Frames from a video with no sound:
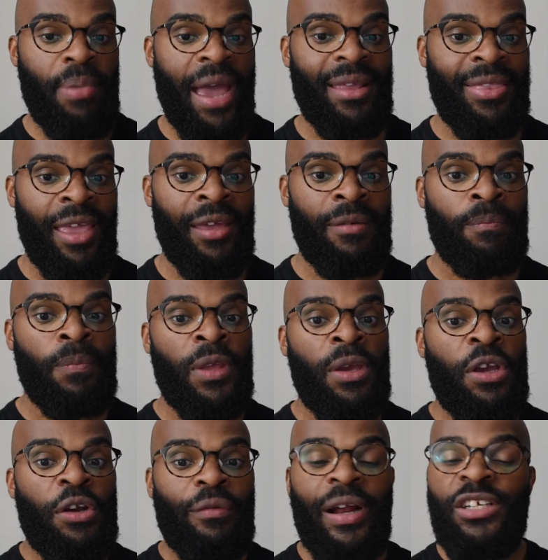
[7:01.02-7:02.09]
back then,
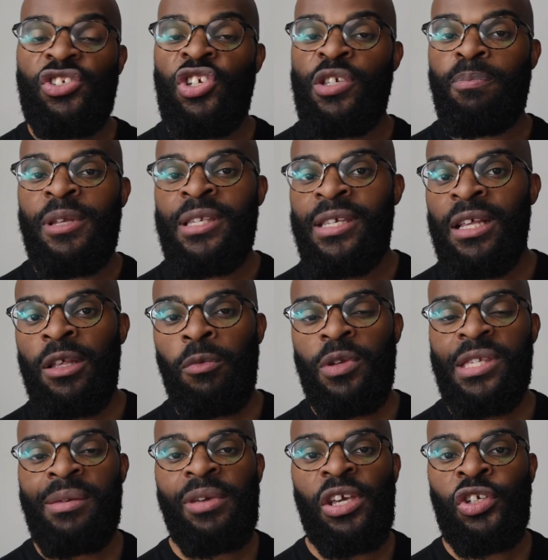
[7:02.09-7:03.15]
right? She's been dealing
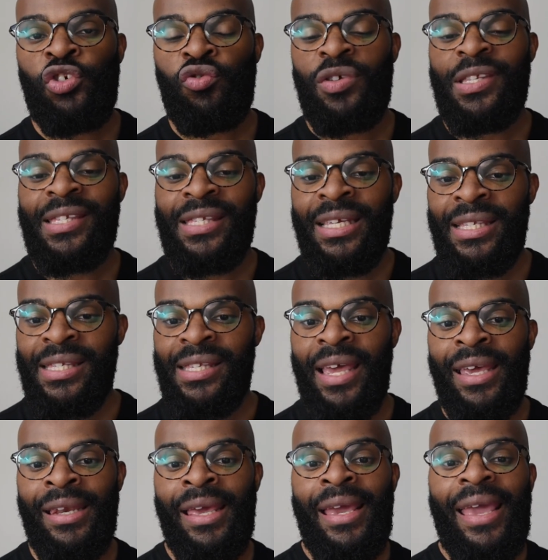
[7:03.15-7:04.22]
with some injuries since
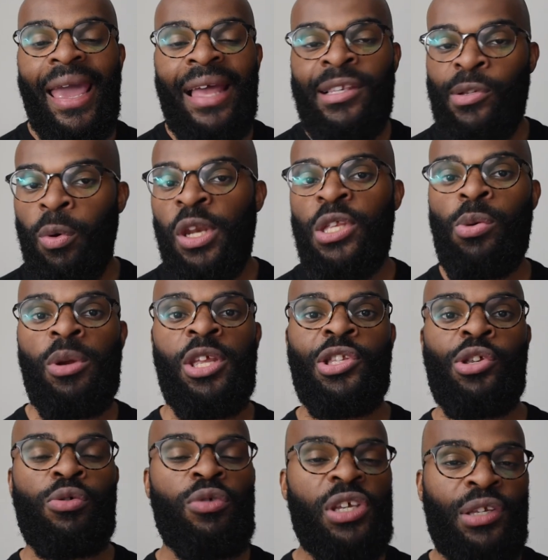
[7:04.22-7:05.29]
then, and
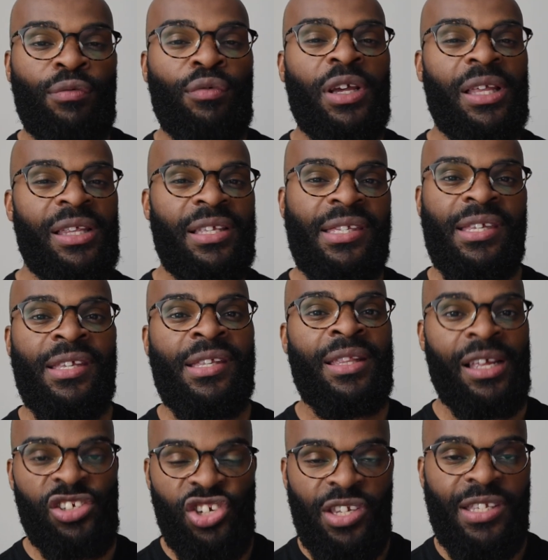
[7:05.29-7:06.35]
2022 is really the season
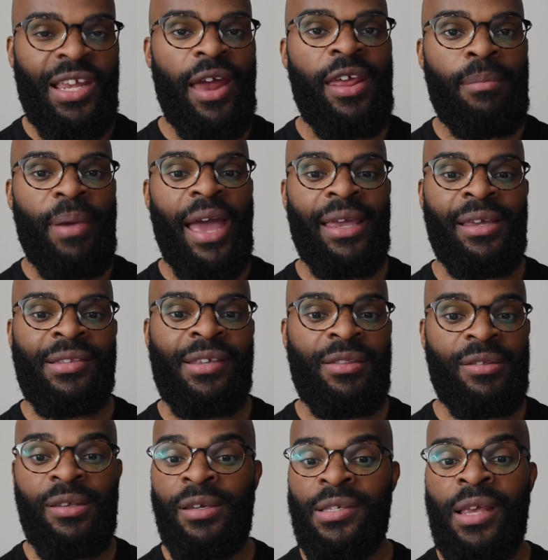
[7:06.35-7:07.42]
that she's getting back into
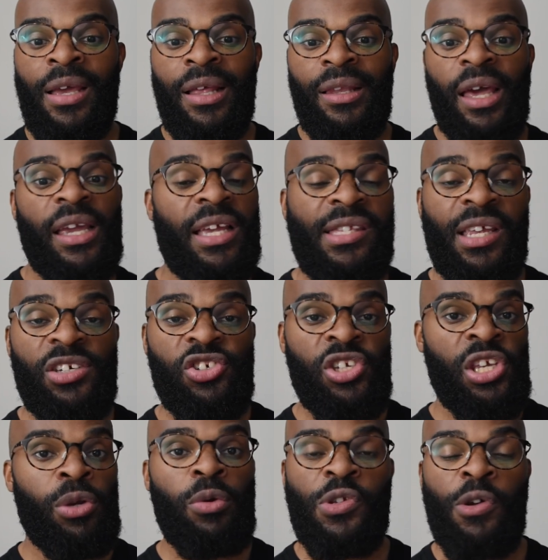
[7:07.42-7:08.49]
things. Like I said,
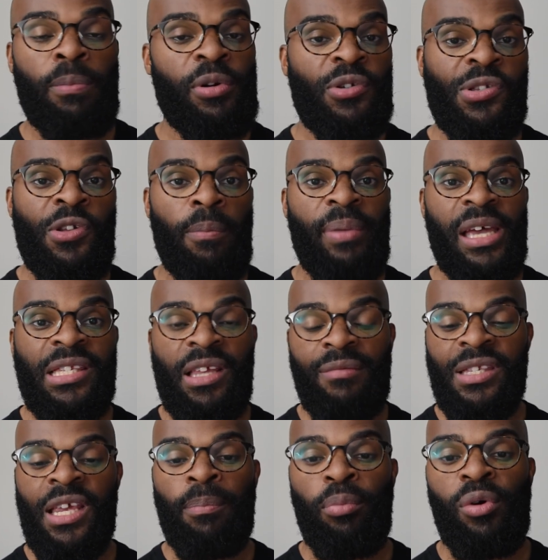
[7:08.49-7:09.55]
she equals her personal best
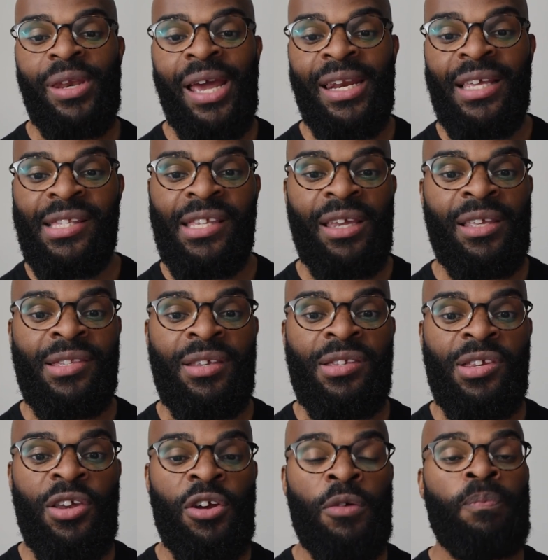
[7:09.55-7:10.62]
of 10.98 seconds
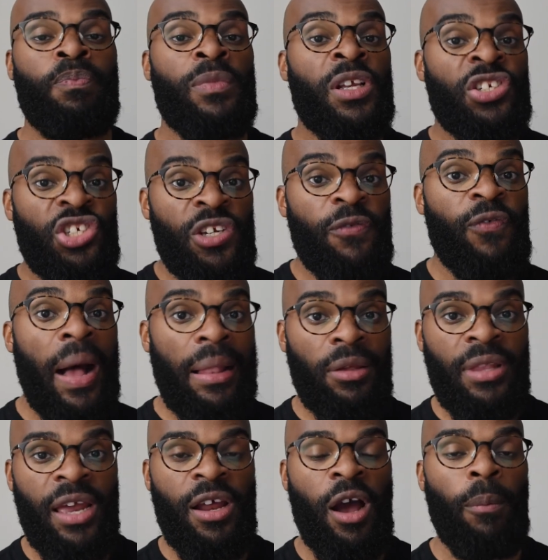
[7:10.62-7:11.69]
this year. She
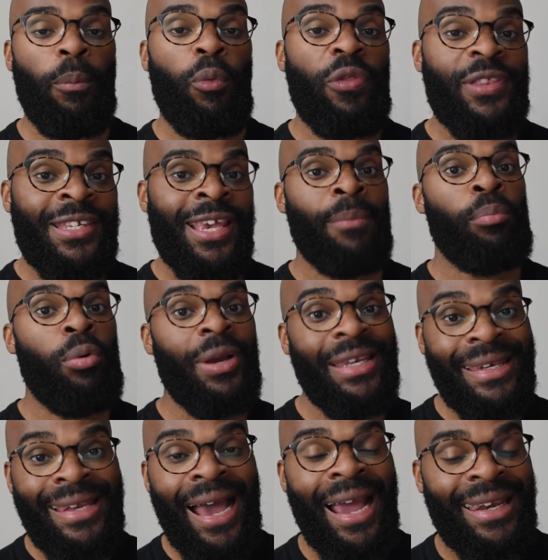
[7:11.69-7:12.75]
followed that up with
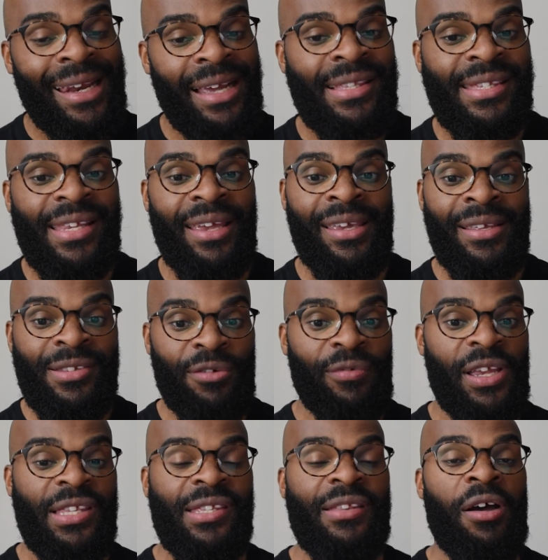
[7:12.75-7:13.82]
10.99 seconds, a
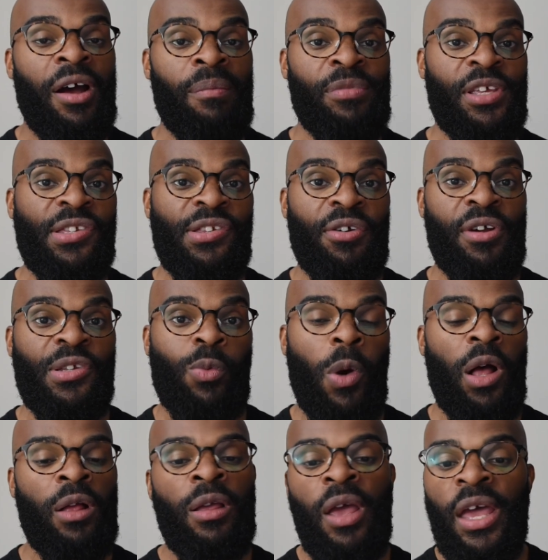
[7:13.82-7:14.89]
race this year as
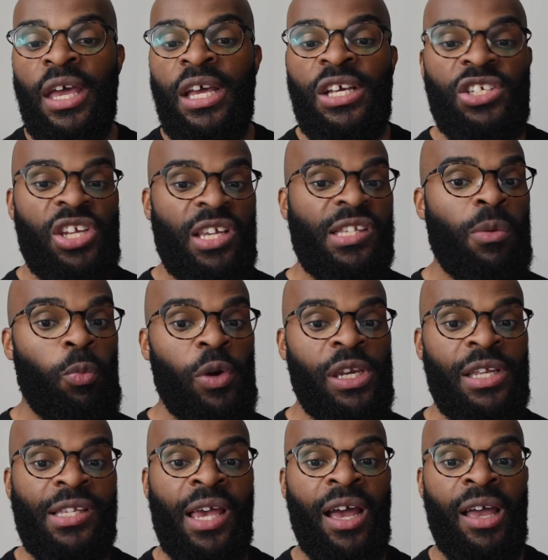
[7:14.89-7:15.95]
well. She has some
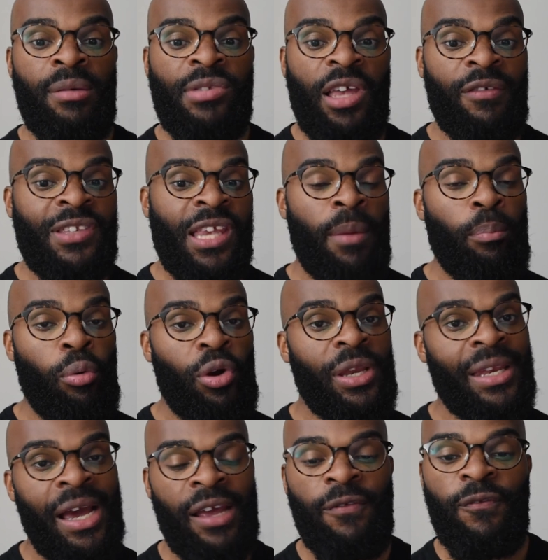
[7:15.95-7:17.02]
windy times of
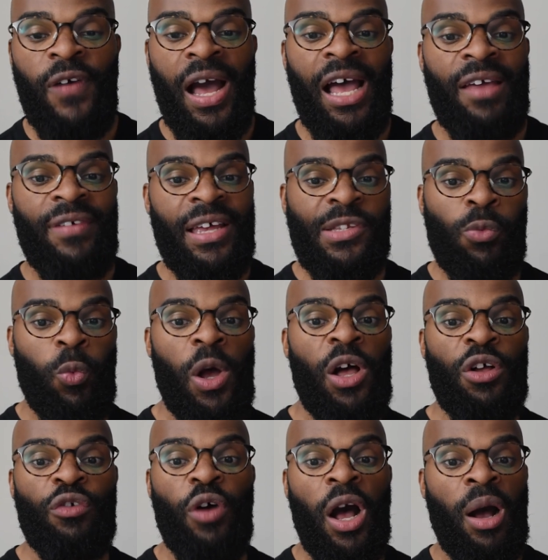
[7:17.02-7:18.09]
10.95 as
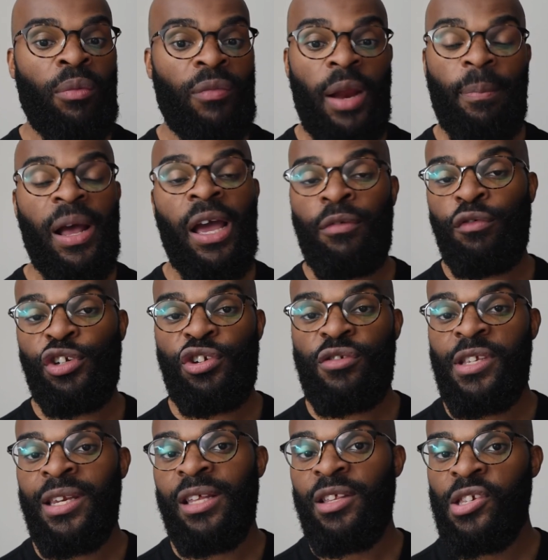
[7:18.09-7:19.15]
well, right behind
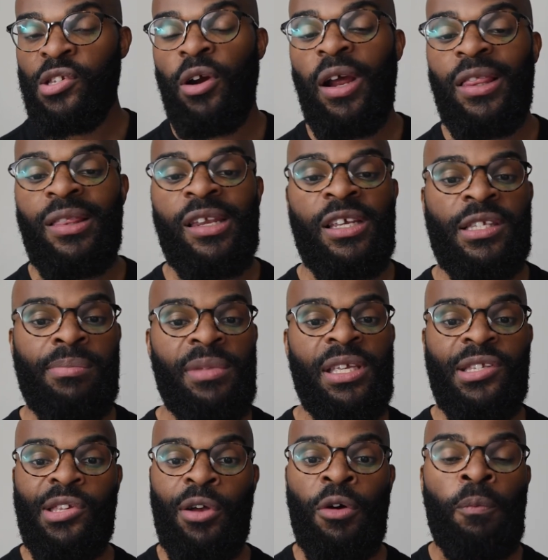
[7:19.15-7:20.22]
Richardson at the Star Athletics
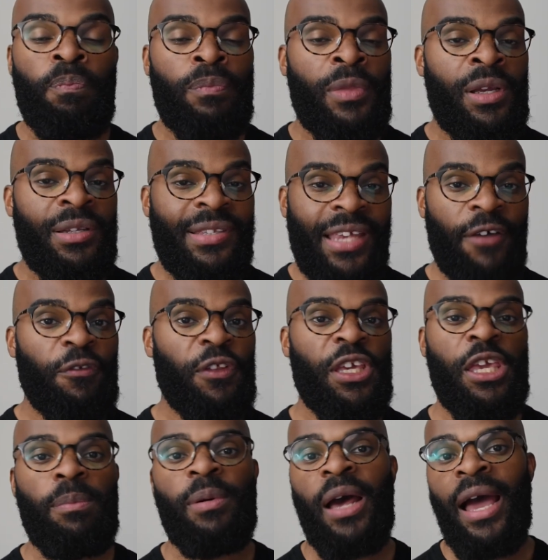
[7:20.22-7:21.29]
meet. So definitely
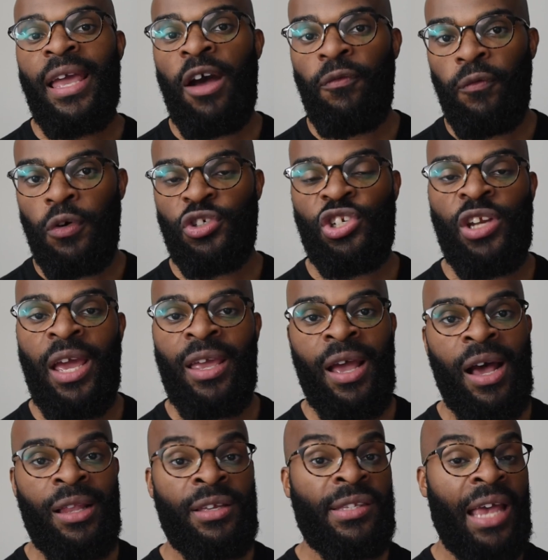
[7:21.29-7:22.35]
keep an eye out for Shania
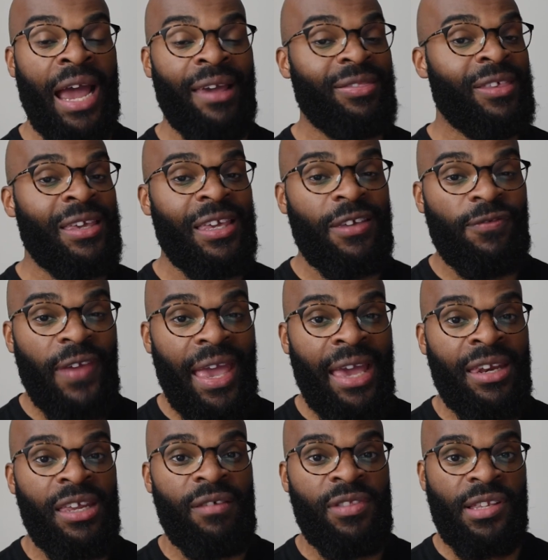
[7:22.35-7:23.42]
Collins. I think if
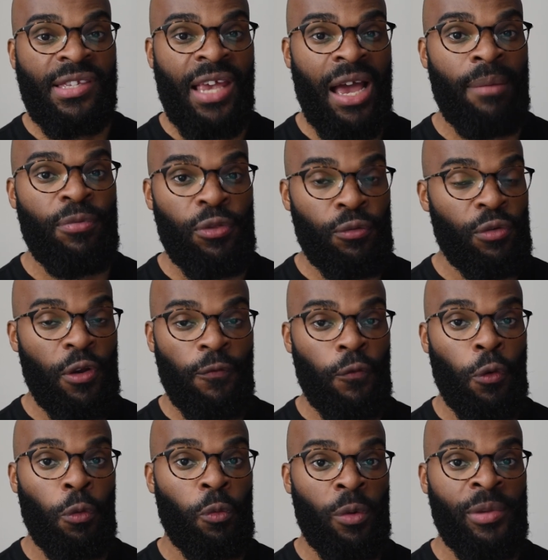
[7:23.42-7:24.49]
any of the top three or
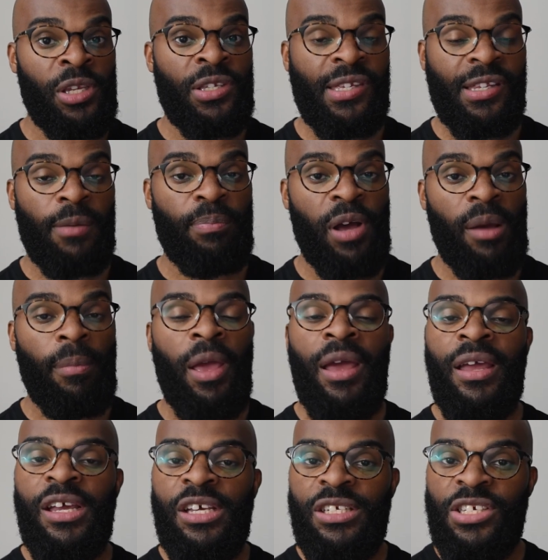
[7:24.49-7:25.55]
four women slip up,
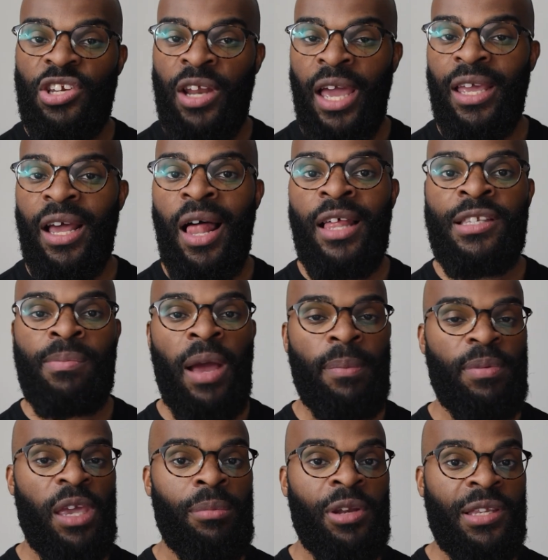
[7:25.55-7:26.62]
Shania Collins might
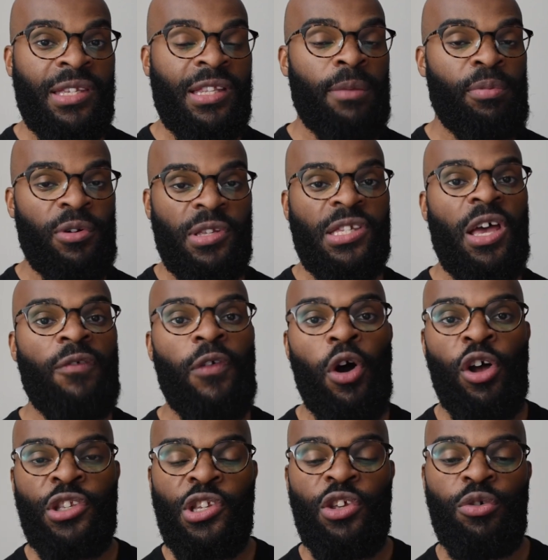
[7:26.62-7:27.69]
be able to slip herself
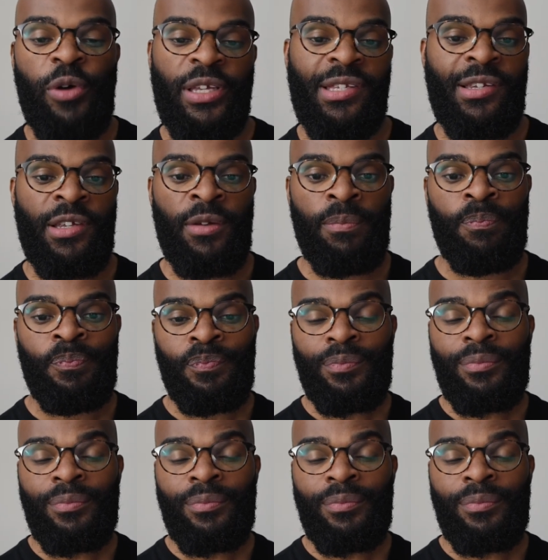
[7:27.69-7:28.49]
onto US team.